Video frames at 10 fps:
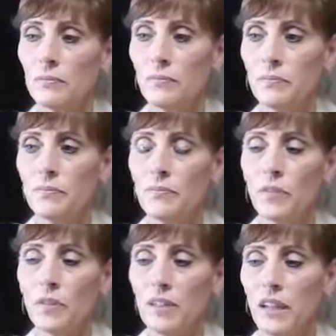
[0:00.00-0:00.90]

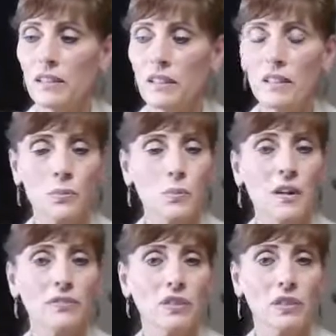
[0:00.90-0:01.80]
We've got uh, spray
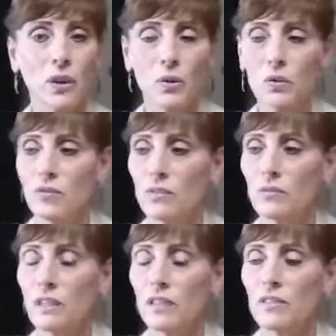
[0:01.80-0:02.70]
for the nose, and
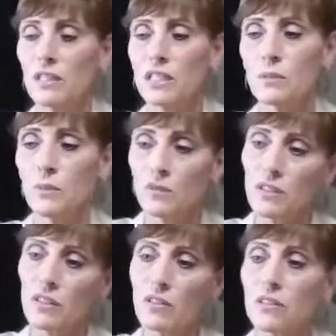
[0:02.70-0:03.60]
we have teaspoons
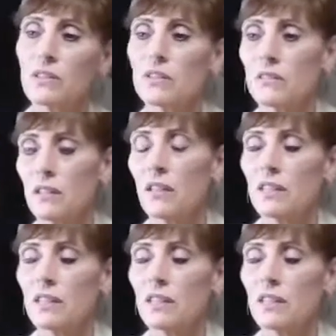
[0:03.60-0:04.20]
that you can just uh,